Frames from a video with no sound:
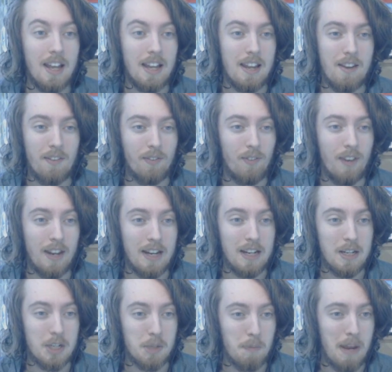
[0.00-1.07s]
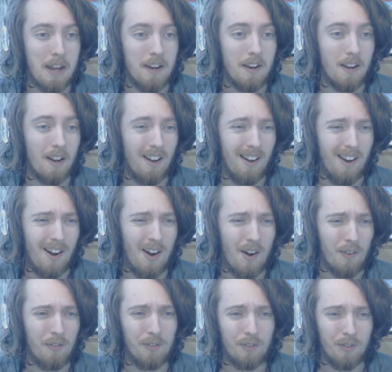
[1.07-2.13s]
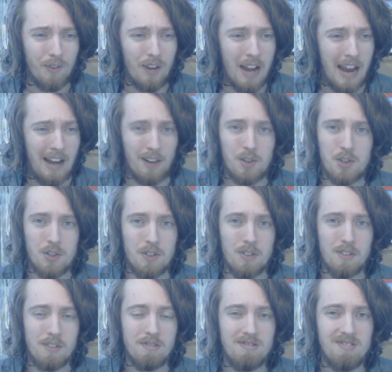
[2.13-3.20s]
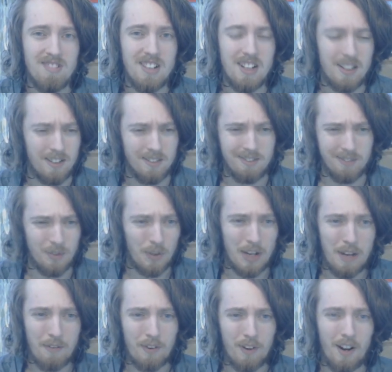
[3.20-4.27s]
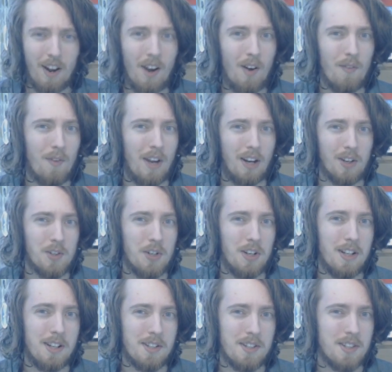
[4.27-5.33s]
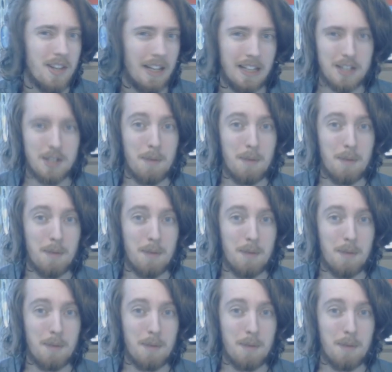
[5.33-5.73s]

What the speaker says: if they spend a half action, whatever half action is. I guess a